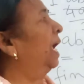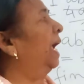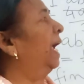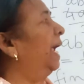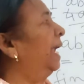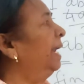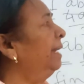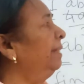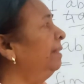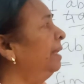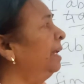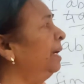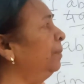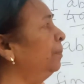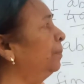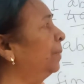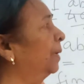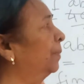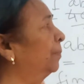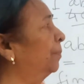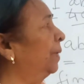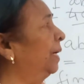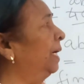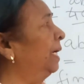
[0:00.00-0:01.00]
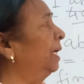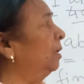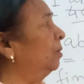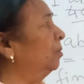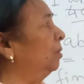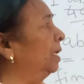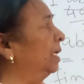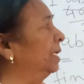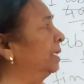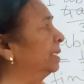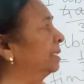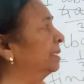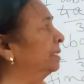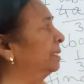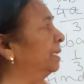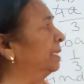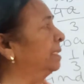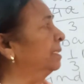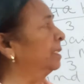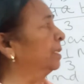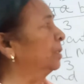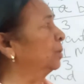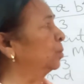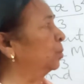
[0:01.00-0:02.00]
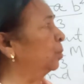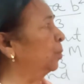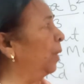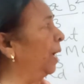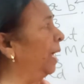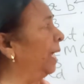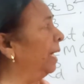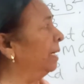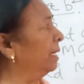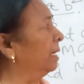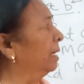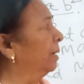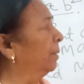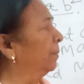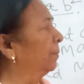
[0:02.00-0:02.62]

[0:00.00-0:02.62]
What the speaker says: and then perpendicular distance is square,